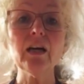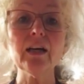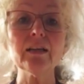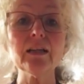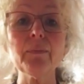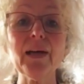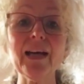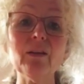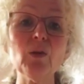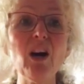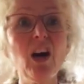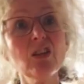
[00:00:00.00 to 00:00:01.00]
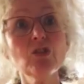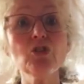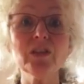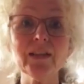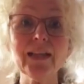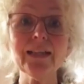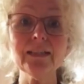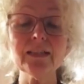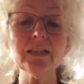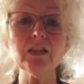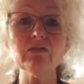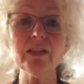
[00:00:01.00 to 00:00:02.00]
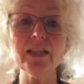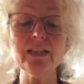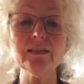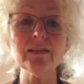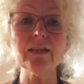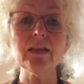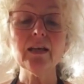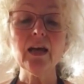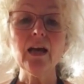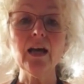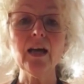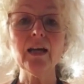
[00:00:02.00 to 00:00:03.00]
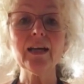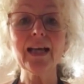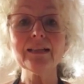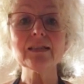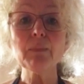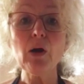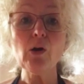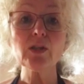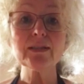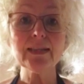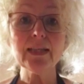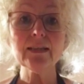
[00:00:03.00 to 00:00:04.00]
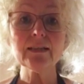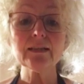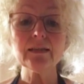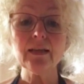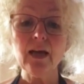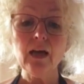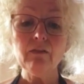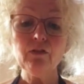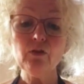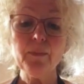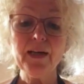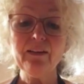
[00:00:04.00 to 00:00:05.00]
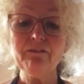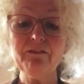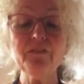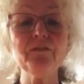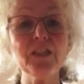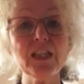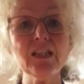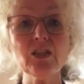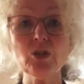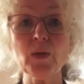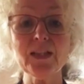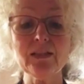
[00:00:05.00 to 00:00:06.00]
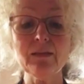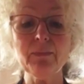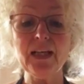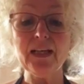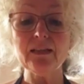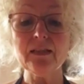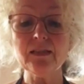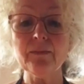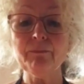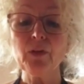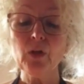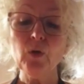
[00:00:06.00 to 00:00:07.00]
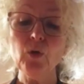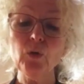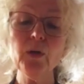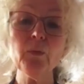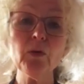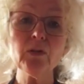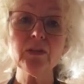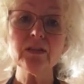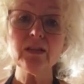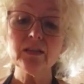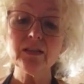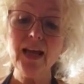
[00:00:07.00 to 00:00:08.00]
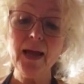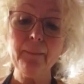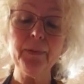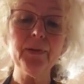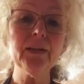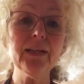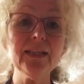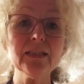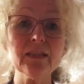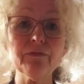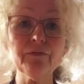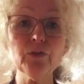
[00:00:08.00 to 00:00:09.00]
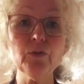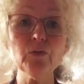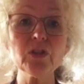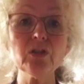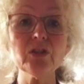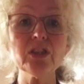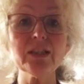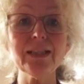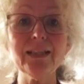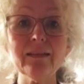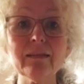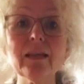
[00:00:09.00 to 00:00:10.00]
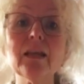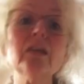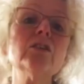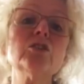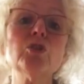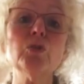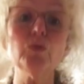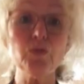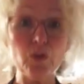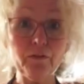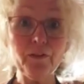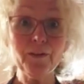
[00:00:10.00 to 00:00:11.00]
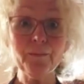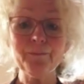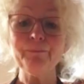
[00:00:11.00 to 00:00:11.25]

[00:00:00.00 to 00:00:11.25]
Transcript: at about 180 degrees uh, gas mark 6 for about 15 to 20 minutes all we want to happen is the fruit underneath to soften